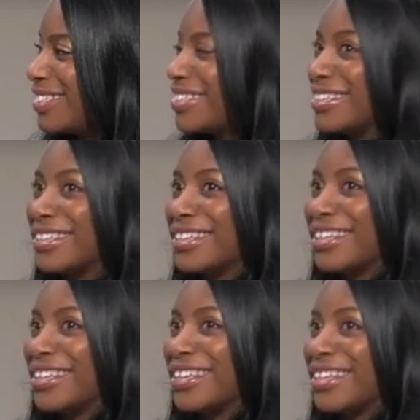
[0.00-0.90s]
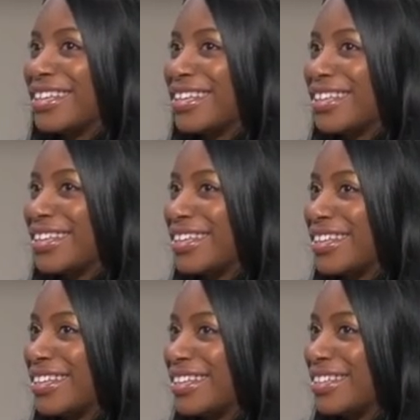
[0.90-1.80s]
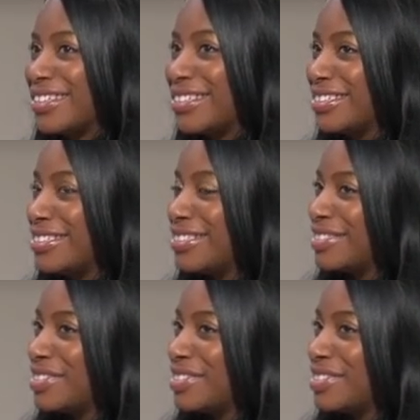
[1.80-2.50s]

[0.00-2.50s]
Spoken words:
(not speaking)